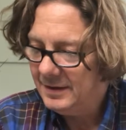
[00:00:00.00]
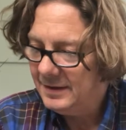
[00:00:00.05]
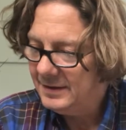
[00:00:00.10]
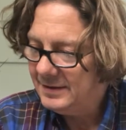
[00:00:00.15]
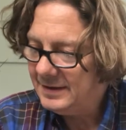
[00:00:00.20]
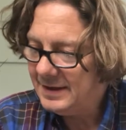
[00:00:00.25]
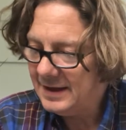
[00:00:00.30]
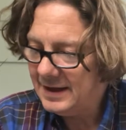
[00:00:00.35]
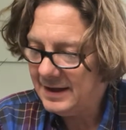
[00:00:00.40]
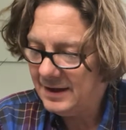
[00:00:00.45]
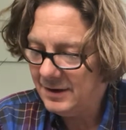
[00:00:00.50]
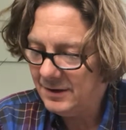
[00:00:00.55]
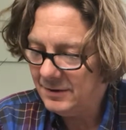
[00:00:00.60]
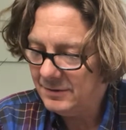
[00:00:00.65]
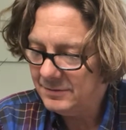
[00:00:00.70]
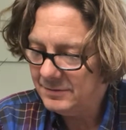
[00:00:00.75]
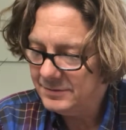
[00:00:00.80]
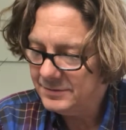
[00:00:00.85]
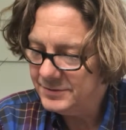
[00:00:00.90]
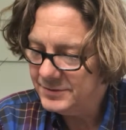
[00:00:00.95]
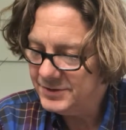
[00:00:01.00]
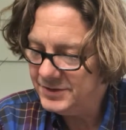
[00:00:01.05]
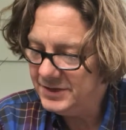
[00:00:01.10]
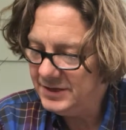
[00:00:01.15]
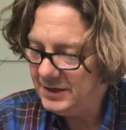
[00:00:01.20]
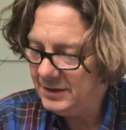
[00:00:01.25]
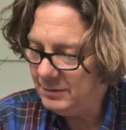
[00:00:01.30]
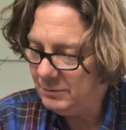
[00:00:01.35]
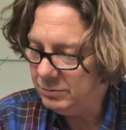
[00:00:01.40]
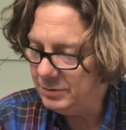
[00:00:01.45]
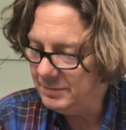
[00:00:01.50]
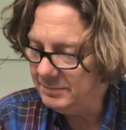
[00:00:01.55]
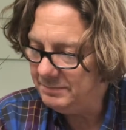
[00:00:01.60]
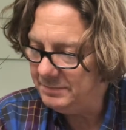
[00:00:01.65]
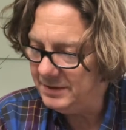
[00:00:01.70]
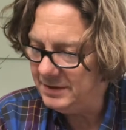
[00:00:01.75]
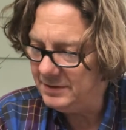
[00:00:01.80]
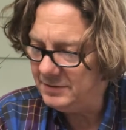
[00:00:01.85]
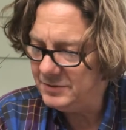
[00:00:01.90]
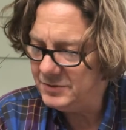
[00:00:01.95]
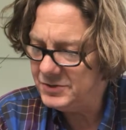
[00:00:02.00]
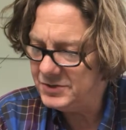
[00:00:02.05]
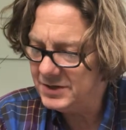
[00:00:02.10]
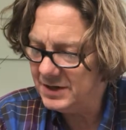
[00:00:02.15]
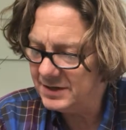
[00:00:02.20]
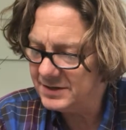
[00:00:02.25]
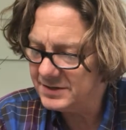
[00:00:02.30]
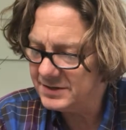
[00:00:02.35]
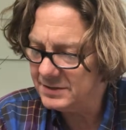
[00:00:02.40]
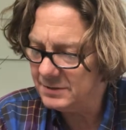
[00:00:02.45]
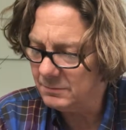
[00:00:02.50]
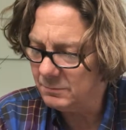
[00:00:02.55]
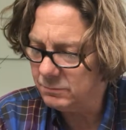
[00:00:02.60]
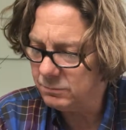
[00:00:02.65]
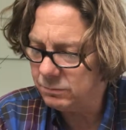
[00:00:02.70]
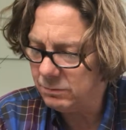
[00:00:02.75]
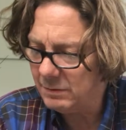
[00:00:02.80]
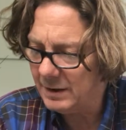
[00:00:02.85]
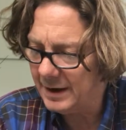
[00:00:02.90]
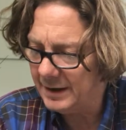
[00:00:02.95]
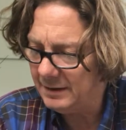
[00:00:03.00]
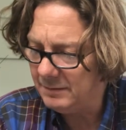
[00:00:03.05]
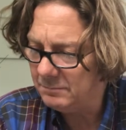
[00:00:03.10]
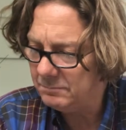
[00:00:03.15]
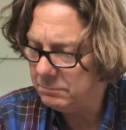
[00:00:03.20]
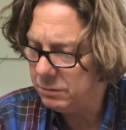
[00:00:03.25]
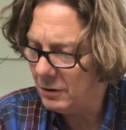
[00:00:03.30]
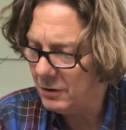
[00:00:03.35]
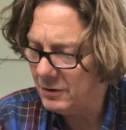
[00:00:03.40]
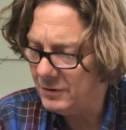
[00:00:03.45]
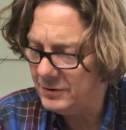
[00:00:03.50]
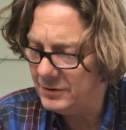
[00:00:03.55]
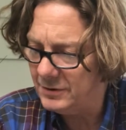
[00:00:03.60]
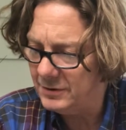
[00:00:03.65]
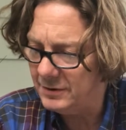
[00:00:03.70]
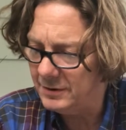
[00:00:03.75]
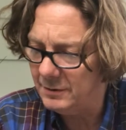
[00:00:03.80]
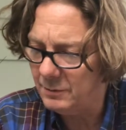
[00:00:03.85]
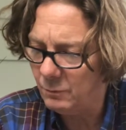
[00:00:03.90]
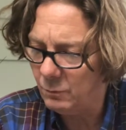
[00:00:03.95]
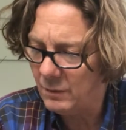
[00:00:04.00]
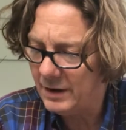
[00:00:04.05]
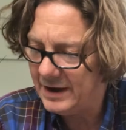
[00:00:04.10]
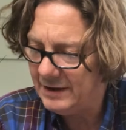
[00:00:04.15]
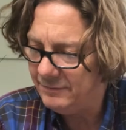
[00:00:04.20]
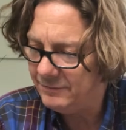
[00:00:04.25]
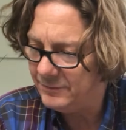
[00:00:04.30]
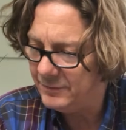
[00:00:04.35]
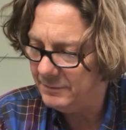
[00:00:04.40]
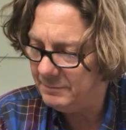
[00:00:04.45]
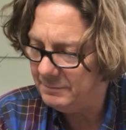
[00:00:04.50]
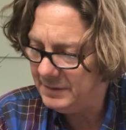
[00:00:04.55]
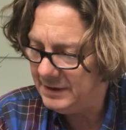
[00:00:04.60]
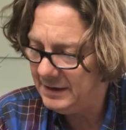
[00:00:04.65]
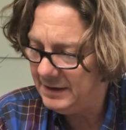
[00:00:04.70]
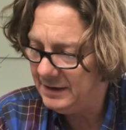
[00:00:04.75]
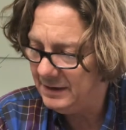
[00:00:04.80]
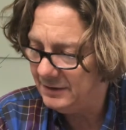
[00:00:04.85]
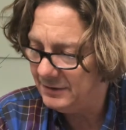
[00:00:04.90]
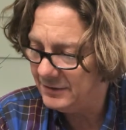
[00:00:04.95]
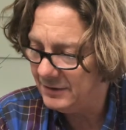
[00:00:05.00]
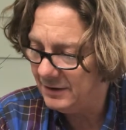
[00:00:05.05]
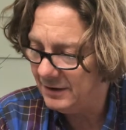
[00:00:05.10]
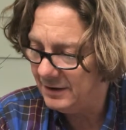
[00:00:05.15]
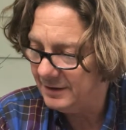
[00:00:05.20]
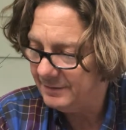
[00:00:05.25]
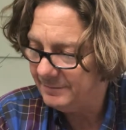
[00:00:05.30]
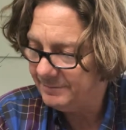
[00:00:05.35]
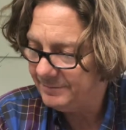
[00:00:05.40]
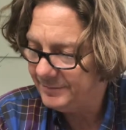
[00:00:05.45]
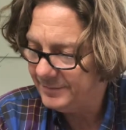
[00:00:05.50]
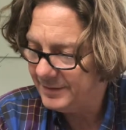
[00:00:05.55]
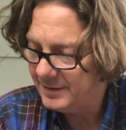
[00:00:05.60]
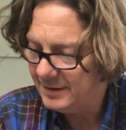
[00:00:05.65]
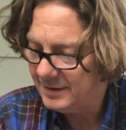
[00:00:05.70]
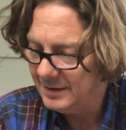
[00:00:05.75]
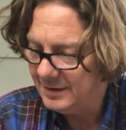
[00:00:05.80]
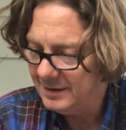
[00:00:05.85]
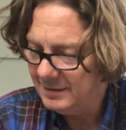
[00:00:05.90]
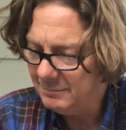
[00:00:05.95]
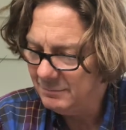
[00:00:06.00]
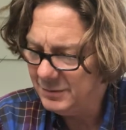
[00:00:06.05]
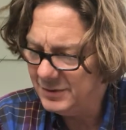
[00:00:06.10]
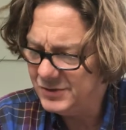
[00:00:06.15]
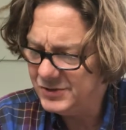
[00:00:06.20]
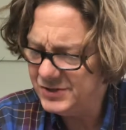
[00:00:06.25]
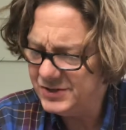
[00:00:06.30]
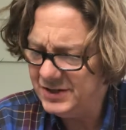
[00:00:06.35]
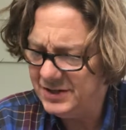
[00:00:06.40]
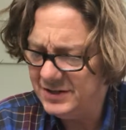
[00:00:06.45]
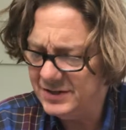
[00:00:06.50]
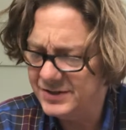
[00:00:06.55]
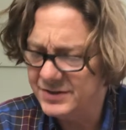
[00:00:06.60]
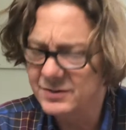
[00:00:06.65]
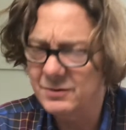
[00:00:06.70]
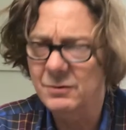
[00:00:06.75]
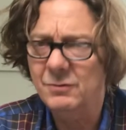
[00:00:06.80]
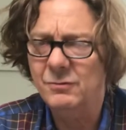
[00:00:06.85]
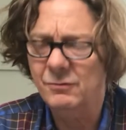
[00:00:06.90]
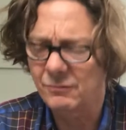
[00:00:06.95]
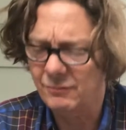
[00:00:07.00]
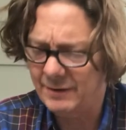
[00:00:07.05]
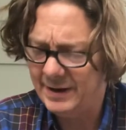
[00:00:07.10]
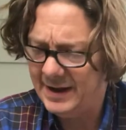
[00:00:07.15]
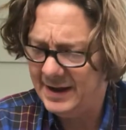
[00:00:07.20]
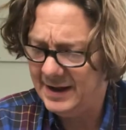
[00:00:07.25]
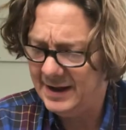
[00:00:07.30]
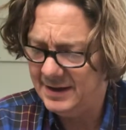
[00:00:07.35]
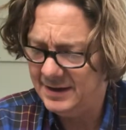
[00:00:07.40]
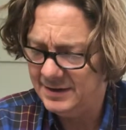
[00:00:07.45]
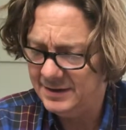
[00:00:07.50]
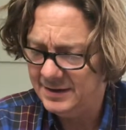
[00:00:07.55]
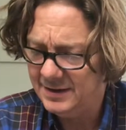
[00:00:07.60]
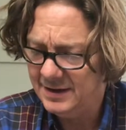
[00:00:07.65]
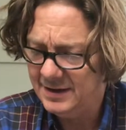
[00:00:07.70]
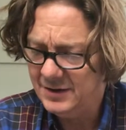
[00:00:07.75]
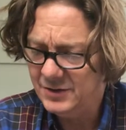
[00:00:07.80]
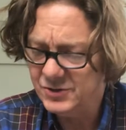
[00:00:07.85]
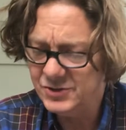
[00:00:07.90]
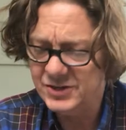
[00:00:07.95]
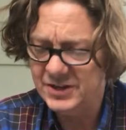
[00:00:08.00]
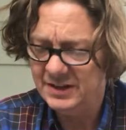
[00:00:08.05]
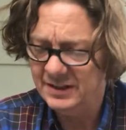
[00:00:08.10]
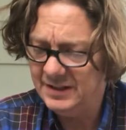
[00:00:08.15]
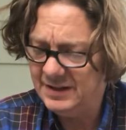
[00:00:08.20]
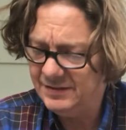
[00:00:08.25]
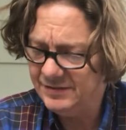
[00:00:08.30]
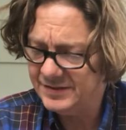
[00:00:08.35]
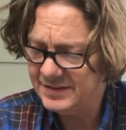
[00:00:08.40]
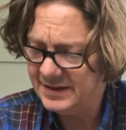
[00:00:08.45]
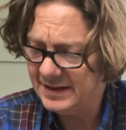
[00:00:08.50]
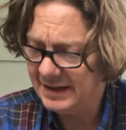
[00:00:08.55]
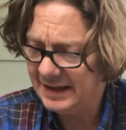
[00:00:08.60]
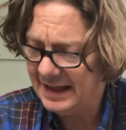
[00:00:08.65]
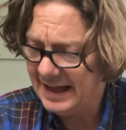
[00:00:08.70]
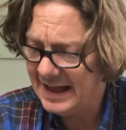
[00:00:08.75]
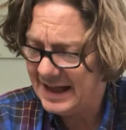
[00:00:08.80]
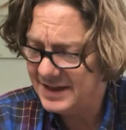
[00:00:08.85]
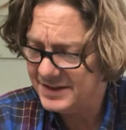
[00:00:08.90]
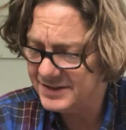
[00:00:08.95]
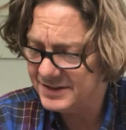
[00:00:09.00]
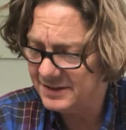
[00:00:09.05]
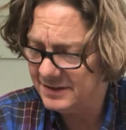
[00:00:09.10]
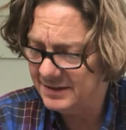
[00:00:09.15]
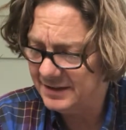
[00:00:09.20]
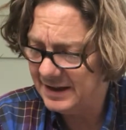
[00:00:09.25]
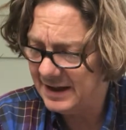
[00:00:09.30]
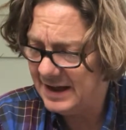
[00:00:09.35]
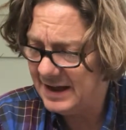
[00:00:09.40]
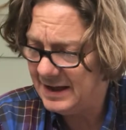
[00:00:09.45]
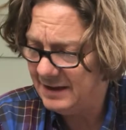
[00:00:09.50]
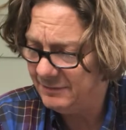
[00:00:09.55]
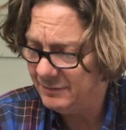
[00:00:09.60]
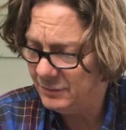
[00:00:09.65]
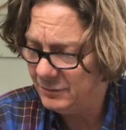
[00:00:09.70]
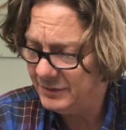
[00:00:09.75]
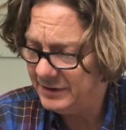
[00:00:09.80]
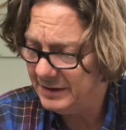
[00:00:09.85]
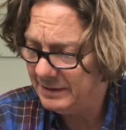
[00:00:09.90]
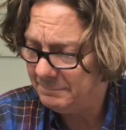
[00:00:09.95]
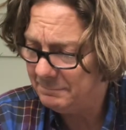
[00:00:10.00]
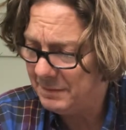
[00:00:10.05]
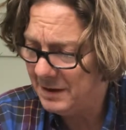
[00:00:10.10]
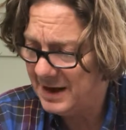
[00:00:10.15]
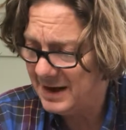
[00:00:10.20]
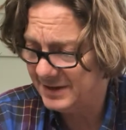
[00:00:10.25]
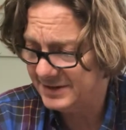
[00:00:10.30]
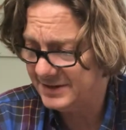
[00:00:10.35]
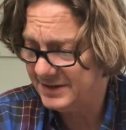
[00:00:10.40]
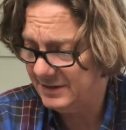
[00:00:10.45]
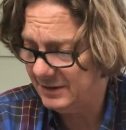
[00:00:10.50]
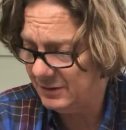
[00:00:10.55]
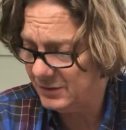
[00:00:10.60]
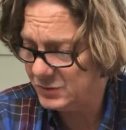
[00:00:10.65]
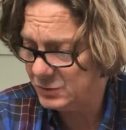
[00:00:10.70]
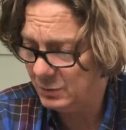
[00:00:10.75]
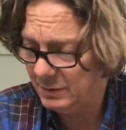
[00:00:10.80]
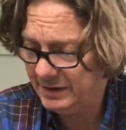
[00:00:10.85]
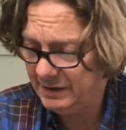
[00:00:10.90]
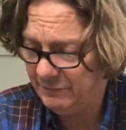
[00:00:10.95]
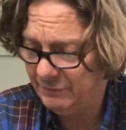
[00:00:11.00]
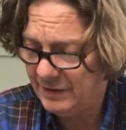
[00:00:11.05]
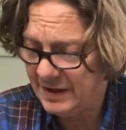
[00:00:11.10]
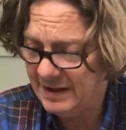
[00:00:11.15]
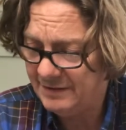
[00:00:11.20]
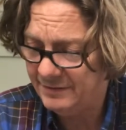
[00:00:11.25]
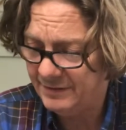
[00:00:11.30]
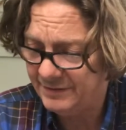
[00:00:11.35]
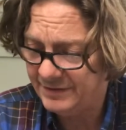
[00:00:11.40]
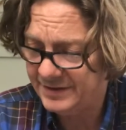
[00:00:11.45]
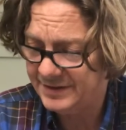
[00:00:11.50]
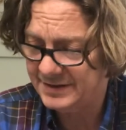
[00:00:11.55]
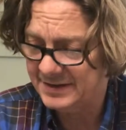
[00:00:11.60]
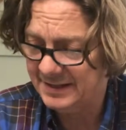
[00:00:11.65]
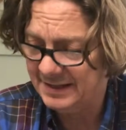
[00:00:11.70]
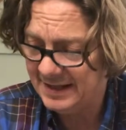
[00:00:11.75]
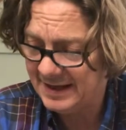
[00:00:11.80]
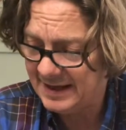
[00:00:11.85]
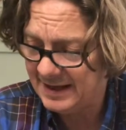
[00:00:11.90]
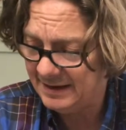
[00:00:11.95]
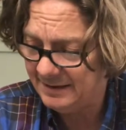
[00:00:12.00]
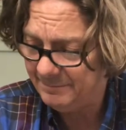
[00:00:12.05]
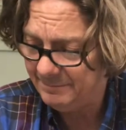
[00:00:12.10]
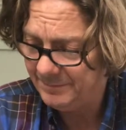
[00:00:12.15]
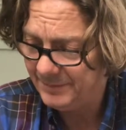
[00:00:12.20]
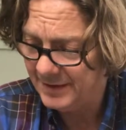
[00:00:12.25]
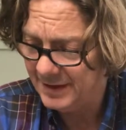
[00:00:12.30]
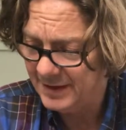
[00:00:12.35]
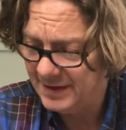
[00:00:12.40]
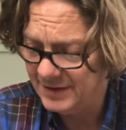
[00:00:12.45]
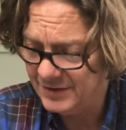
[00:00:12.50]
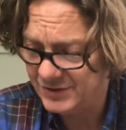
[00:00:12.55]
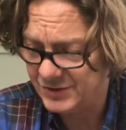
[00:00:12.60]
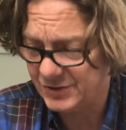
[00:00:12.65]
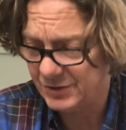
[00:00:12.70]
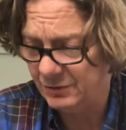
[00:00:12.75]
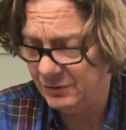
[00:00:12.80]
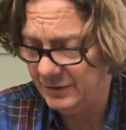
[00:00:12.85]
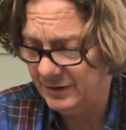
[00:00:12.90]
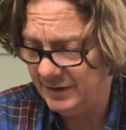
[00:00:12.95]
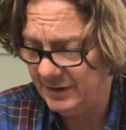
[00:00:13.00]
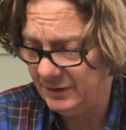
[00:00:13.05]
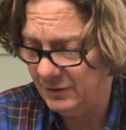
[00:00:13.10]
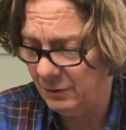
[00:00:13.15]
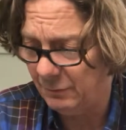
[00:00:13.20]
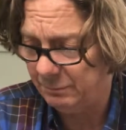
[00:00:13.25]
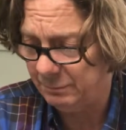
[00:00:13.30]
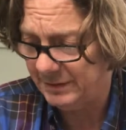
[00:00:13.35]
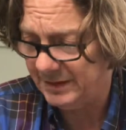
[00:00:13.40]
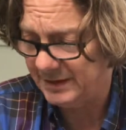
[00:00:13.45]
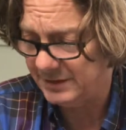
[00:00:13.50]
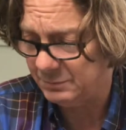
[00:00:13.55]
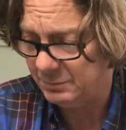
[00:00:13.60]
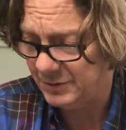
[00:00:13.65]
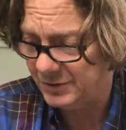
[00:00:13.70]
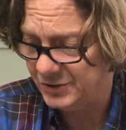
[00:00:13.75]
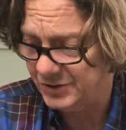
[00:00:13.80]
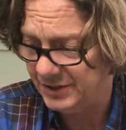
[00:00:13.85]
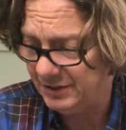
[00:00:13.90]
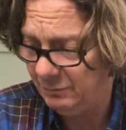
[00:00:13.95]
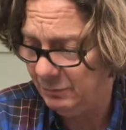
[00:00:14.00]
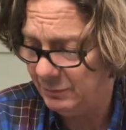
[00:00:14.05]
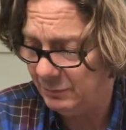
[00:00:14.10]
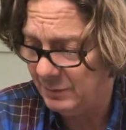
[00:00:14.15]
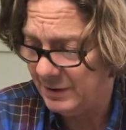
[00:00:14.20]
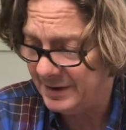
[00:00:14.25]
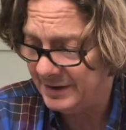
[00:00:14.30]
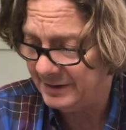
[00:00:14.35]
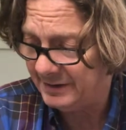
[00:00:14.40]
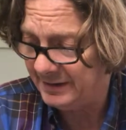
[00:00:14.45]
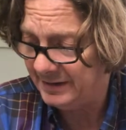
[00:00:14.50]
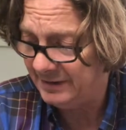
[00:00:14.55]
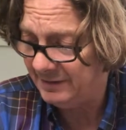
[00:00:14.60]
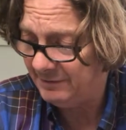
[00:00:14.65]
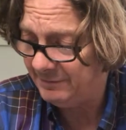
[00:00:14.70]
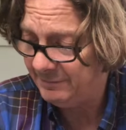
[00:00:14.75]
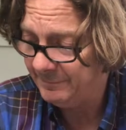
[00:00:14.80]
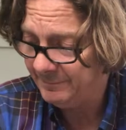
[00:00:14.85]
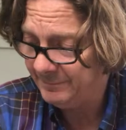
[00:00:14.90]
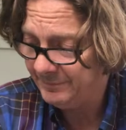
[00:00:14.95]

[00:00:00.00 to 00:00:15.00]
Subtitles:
Now, she would be just the right partner and wife for me, he thought. But she is so grand. She lives in a castle, and I have only a box, and there are 25 of us in that. Certainly no place where she would want to live.